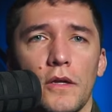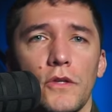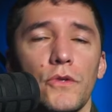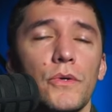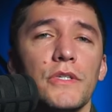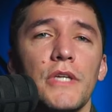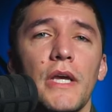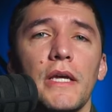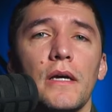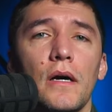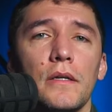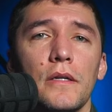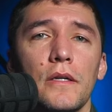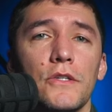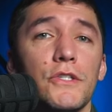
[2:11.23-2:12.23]
You can take
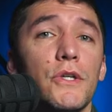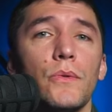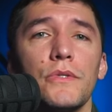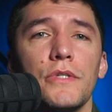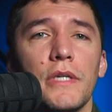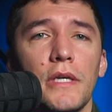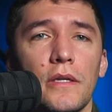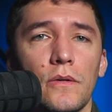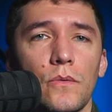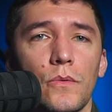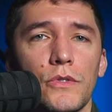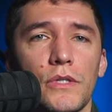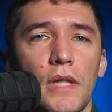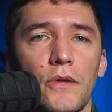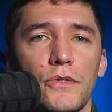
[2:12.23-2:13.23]
on stone skin,
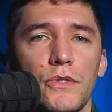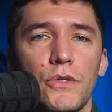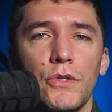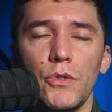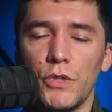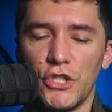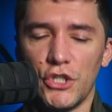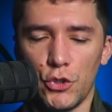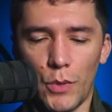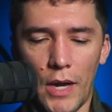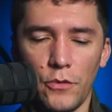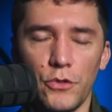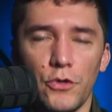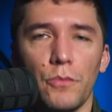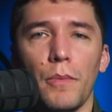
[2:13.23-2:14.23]
which allows you to
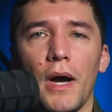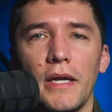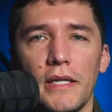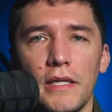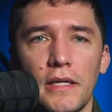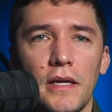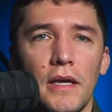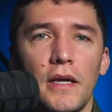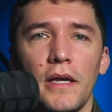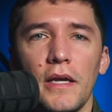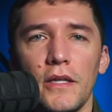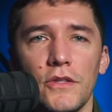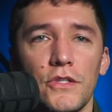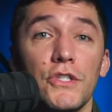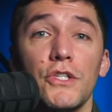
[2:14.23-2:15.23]
enshroud your body
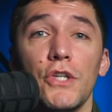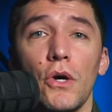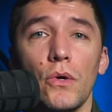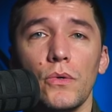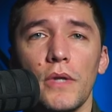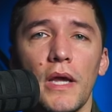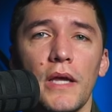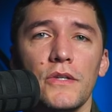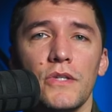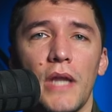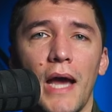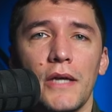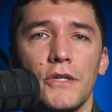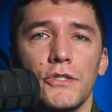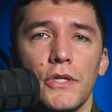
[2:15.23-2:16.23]
in stone as an
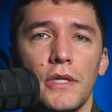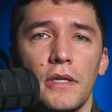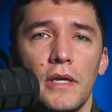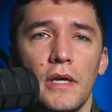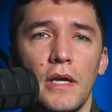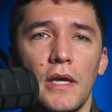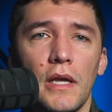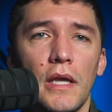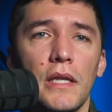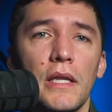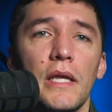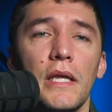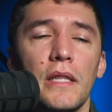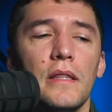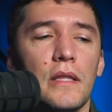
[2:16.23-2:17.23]
action. And
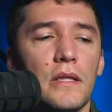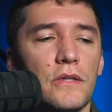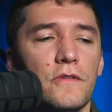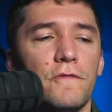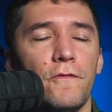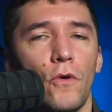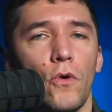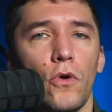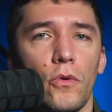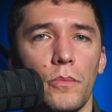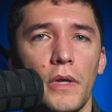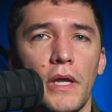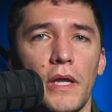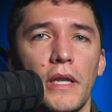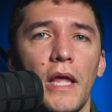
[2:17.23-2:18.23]
in this
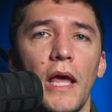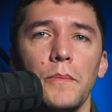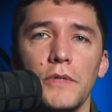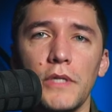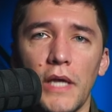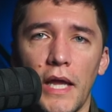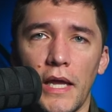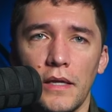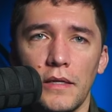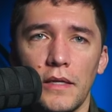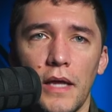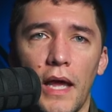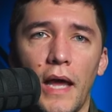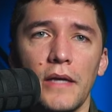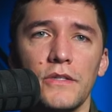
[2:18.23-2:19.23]
form, an empty hand
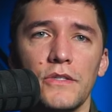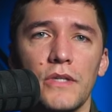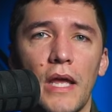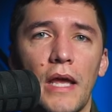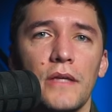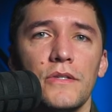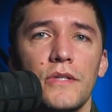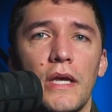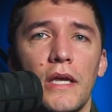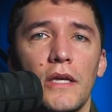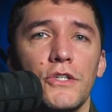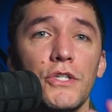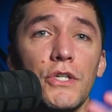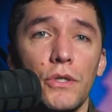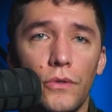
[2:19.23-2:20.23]
acts as a
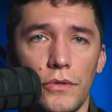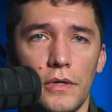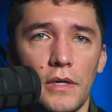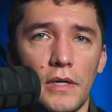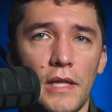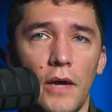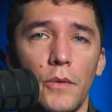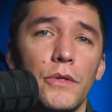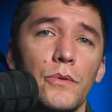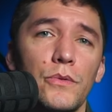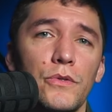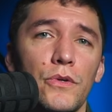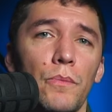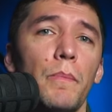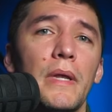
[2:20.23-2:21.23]
shield, allowing you
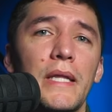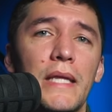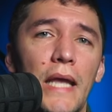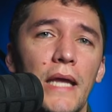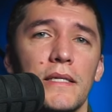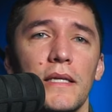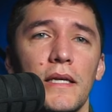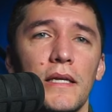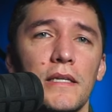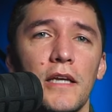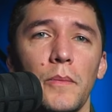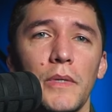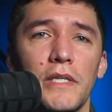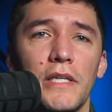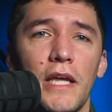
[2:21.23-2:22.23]
to mitigate
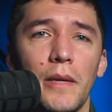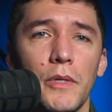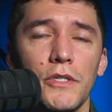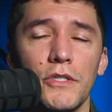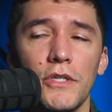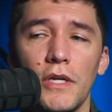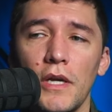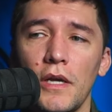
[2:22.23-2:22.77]
incoming damage.